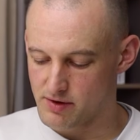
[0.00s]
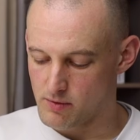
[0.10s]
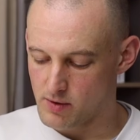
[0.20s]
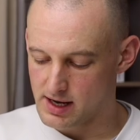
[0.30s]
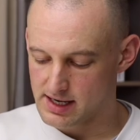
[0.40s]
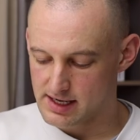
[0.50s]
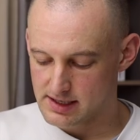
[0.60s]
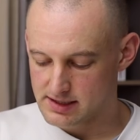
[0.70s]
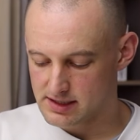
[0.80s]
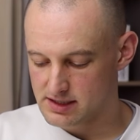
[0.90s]
One
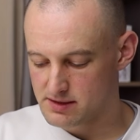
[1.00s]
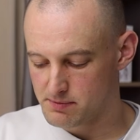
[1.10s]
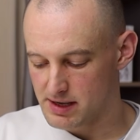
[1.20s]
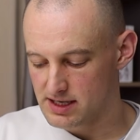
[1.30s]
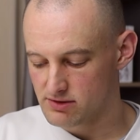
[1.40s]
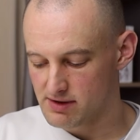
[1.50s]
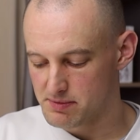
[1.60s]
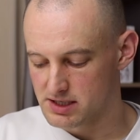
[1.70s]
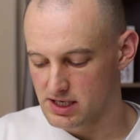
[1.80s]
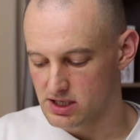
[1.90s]
is spaced
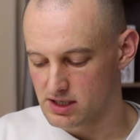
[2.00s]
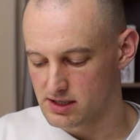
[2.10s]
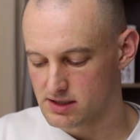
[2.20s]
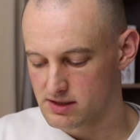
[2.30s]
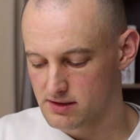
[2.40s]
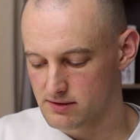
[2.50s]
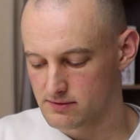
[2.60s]
repetitions.